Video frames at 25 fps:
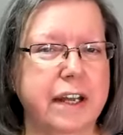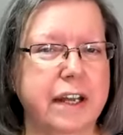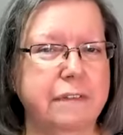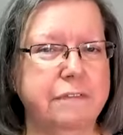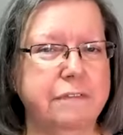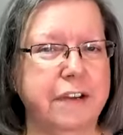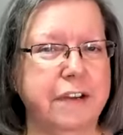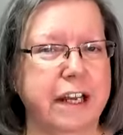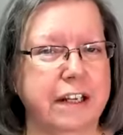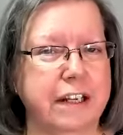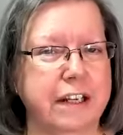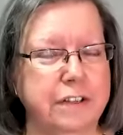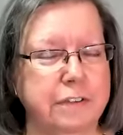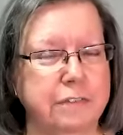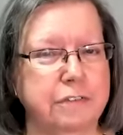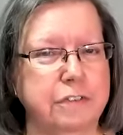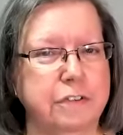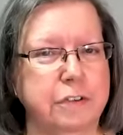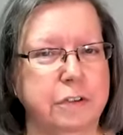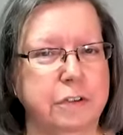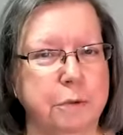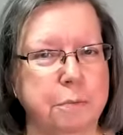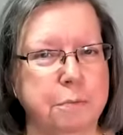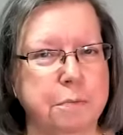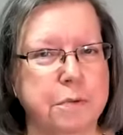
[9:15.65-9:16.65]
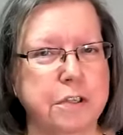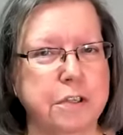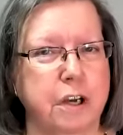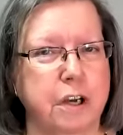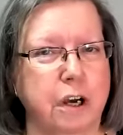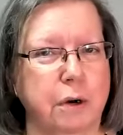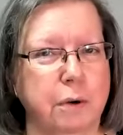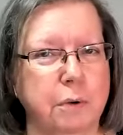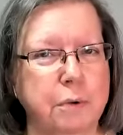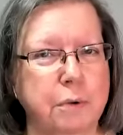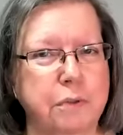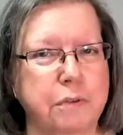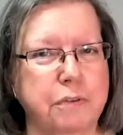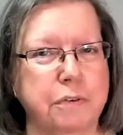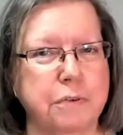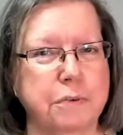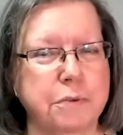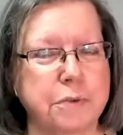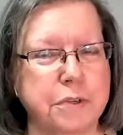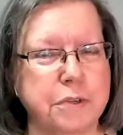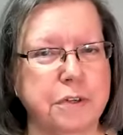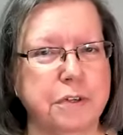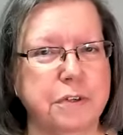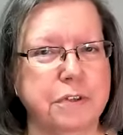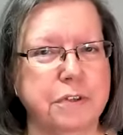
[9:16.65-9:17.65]
effective groups go through
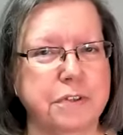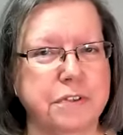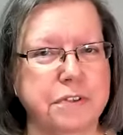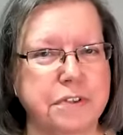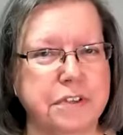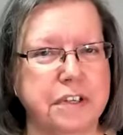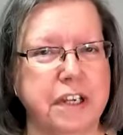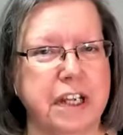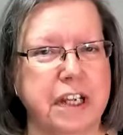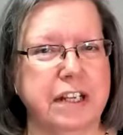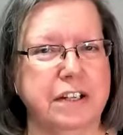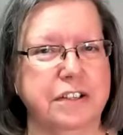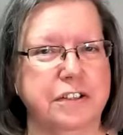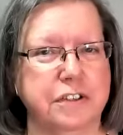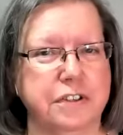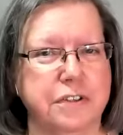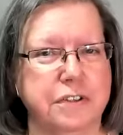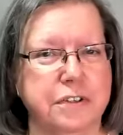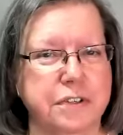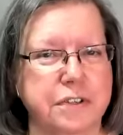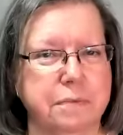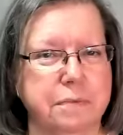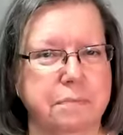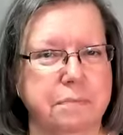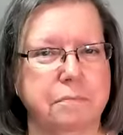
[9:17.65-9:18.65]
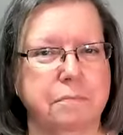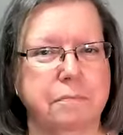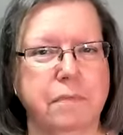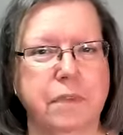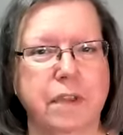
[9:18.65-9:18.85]
certain stages.